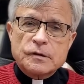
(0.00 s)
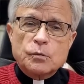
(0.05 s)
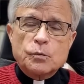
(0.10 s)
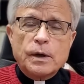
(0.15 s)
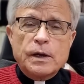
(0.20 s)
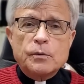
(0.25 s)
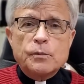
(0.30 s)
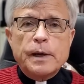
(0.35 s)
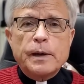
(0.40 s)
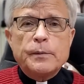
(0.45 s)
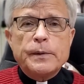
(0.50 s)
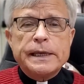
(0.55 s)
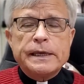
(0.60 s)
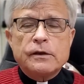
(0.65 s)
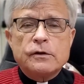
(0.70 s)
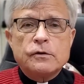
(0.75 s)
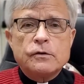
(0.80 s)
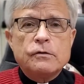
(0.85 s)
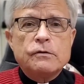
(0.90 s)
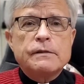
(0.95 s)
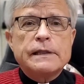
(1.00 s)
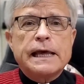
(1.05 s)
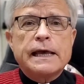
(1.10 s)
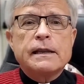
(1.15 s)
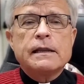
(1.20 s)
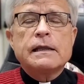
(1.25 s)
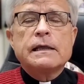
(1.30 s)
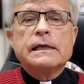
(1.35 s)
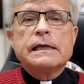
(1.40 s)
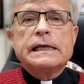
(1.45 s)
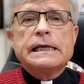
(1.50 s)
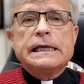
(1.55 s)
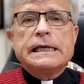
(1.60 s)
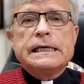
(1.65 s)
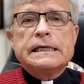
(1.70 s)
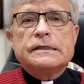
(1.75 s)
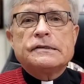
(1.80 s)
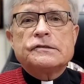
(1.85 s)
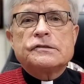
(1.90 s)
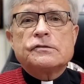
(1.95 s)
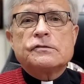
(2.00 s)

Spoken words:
And one way we can do that is